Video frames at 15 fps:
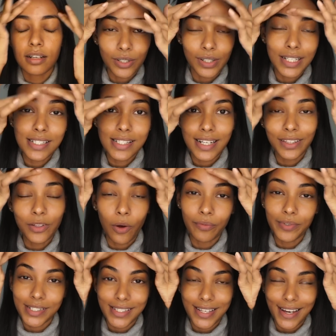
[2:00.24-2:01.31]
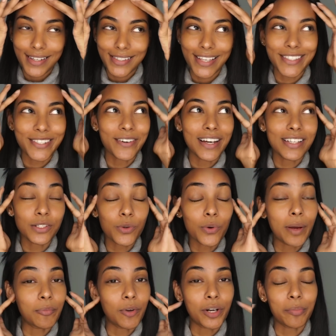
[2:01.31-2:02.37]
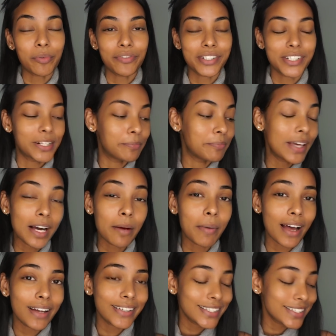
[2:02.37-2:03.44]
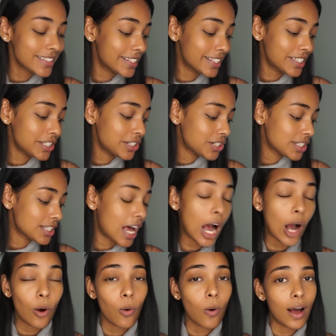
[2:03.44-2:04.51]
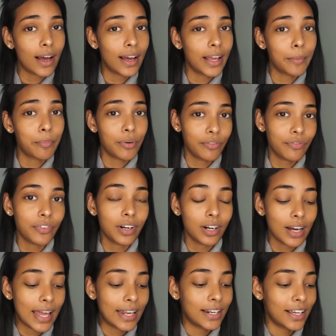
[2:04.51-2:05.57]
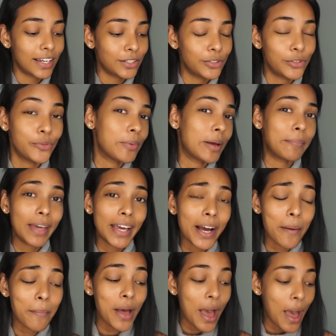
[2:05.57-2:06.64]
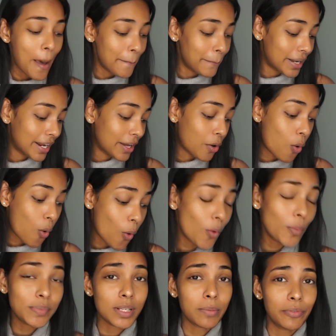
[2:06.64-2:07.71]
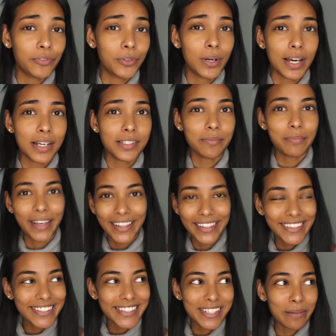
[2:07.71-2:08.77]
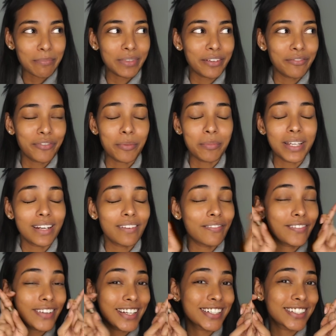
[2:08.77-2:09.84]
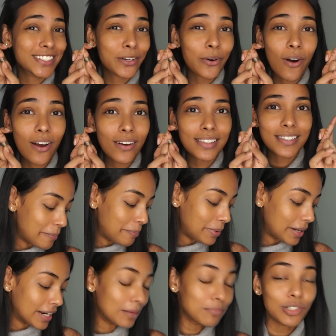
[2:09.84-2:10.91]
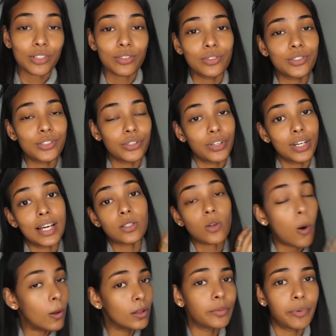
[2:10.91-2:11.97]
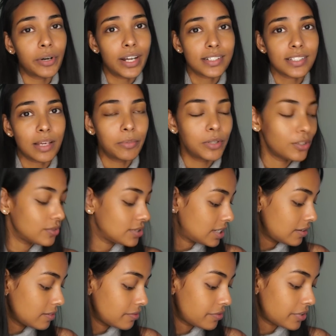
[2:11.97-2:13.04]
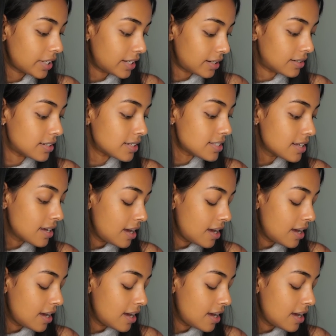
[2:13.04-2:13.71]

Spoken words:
So let's state the obvious, guys. As you guys know, I'm not a professional makeup artist. This is just how I prefer and like to do my makeup, but I hope some of you guys may learn something from it. Fingers crossed. But I'm just going to show you guys all the products I've been using for years.